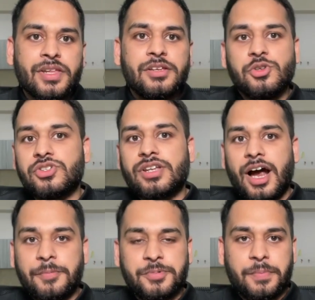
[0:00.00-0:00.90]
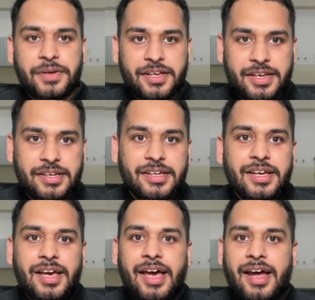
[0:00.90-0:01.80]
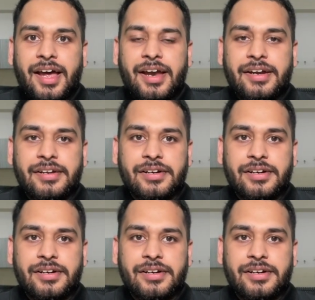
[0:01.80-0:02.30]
you start preparing, and